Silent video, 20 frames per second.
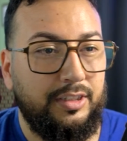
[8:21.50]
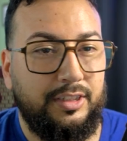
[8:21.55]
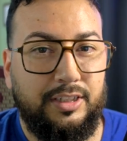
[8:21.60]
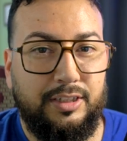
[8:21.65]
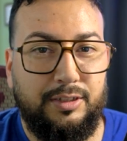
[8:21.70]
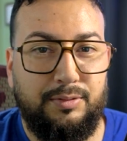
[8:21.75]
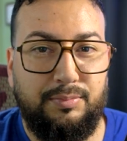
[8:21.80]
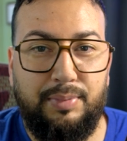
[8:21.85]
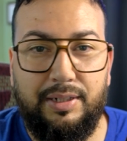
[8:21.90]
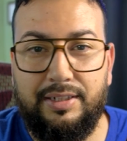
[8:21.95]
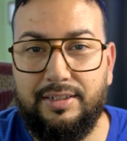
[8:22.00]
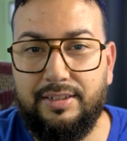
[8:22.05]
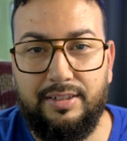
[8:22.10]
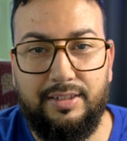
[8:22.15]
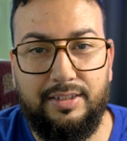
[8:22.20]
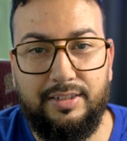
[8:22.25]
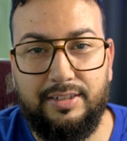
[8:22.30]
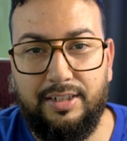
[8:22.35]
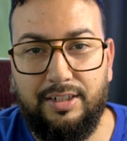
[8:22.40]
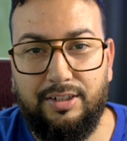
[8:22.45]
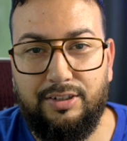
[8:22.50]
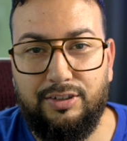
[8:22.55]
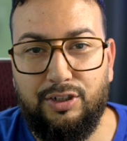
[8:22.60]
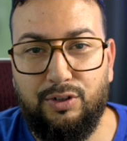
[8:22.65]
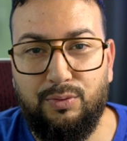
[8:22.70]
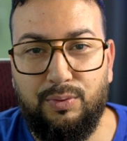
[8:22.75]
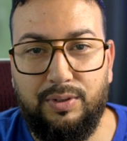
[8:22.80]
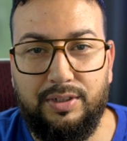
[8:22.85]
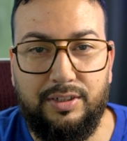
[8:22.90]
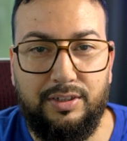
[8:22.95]
just basically telling you
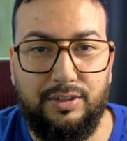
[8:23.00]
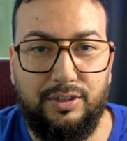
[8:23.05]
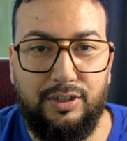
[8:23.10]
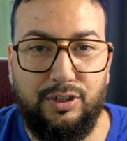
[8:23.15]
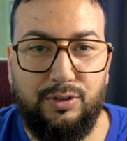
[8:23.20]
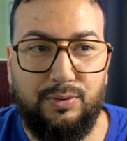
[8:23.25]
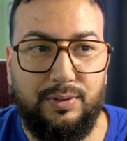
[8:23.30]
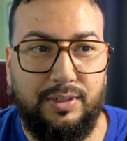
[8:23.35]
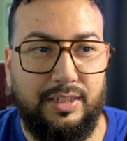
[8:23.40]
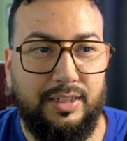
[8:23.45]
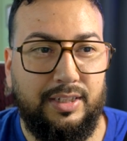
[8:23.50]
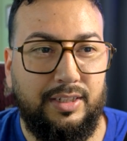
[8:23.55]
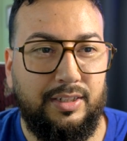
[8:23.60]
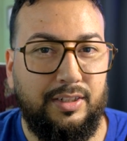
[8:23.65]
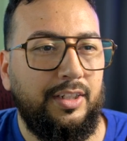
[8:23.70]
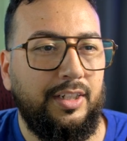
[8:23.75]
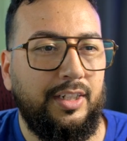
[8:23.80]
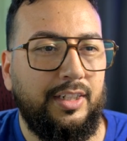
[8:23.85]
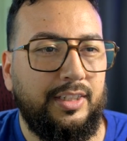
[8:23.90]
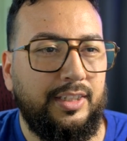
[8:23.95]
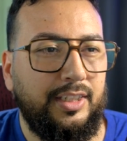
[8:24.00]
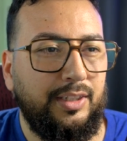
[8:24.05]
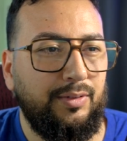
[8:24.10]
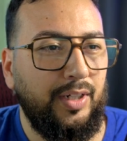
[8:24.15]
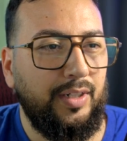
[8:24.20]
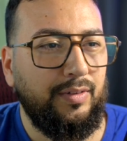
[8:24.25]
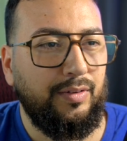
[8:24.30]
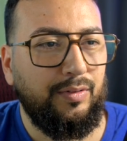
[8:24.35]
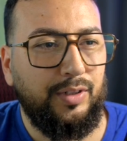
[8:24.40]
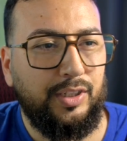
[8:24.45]
what they're doing. You can see
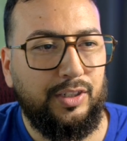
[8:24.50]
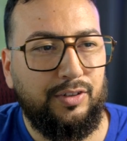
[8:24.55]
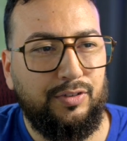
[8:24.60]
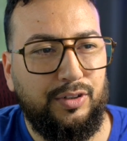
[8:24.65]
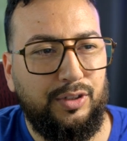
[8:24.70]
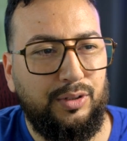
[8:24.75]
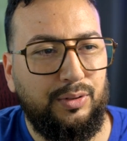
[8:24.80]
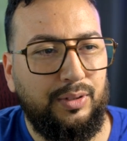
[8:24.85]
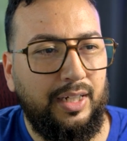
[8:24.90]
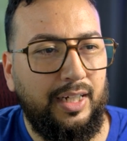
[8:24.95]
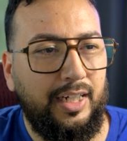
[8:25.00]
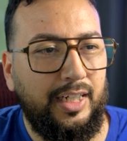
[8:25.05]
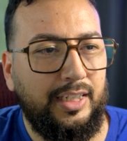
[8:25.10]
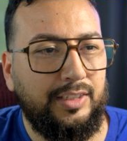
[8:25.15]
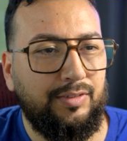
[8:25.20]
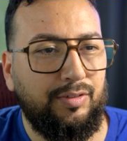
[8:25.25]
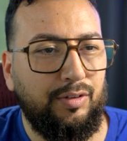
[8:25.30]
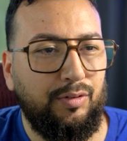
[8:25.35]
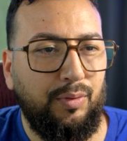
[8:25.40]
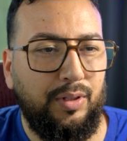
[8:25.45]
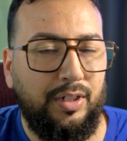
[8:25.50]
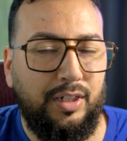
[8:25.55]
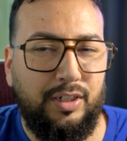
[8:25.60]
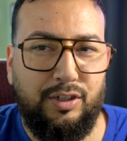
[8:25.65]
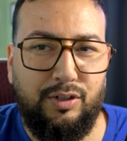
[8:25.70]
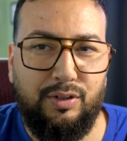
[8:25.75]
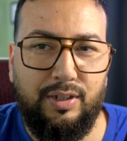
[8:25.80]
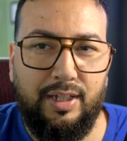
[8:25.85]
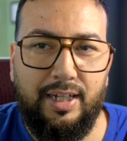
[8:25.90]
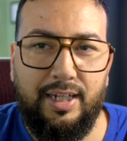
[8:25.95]
whatever works for you guys if you want to
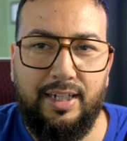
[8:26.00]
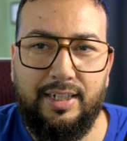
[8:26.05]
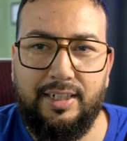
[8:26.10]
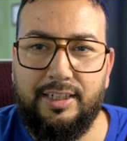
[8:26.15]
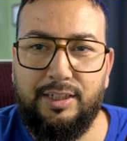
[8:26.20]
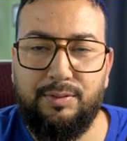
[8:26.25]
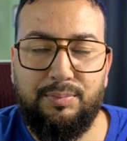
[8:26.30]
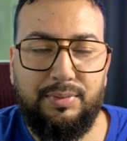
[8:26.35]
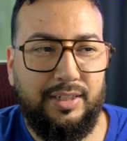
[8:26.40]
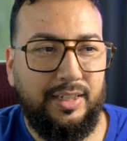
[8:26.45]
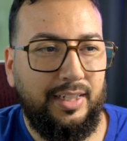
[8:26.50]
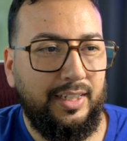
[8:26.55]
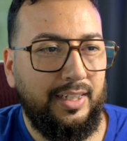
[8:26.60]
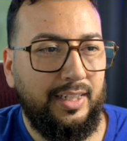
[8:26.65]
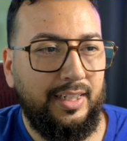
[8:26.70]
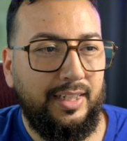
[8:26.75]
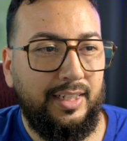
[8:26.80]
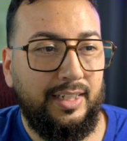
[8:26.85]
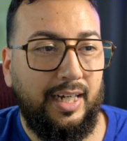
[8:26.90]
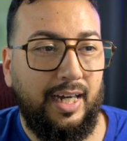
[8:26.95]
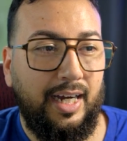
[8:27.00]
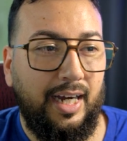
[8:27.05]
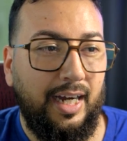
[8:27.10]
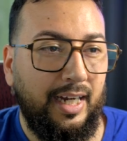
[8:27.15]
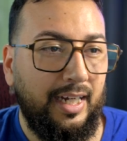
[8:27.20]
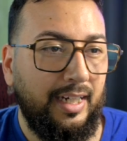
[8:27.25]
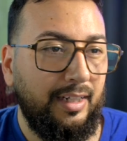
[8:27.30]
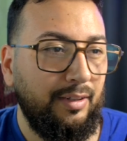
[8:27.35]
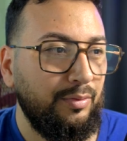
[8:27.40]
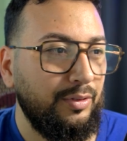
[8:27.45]
do that. In the beginning,
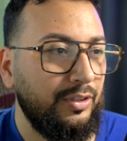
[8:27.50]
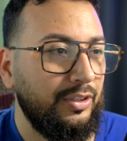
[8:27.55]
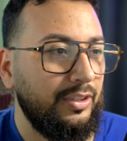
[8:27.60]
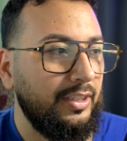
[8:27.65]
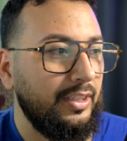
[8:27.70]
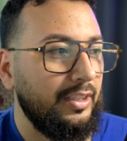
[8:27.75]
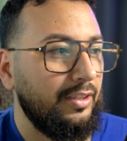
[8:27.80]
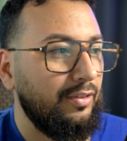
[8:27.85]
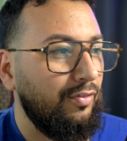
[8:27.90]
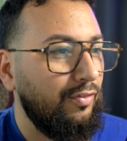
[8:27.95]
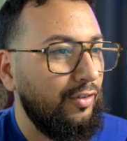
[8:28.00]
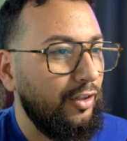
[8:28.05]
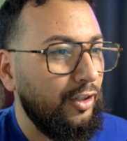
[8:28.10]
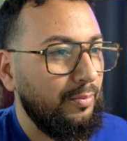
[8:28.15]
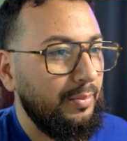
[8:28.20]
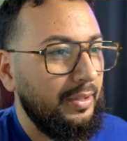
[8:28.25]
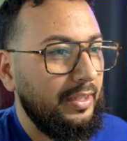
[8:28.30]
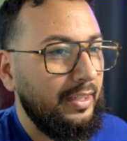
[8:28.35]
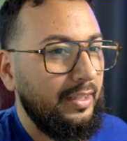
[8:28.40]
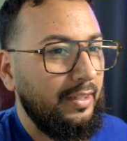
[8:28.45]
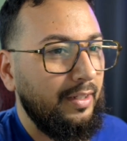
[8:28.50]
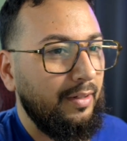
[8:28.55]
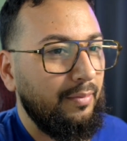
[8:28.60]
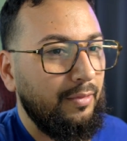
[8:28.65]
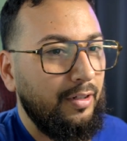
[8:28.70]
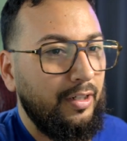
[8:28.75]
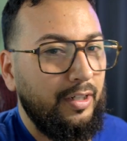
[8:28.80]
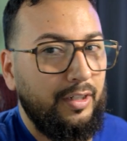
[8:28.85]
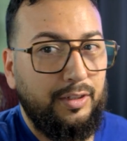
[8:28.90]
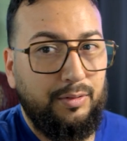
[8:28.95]
I was just filming
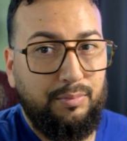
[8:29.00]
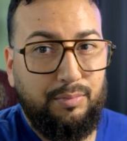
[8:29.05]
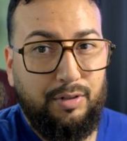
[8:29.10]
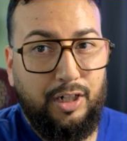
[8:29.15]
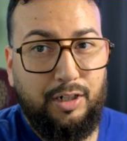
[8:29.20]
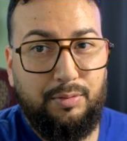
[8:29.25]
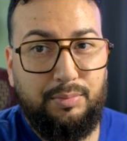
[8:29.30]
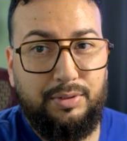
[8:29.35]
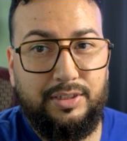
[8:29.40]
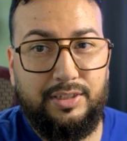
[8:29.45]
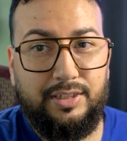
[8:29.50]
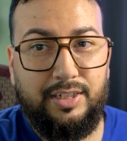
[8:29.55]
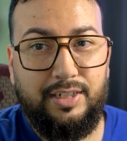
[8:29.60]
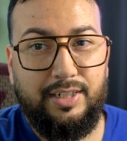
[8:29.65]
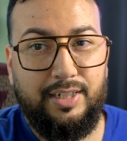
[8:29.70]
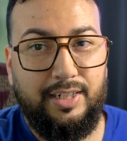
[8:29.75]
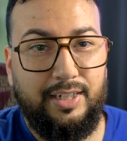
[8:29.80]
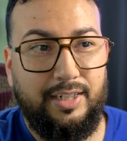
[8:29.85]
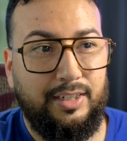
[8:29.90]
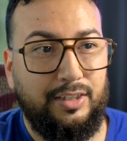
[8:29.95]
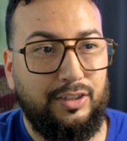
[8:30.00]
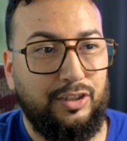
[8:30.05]
other barbers cut hair,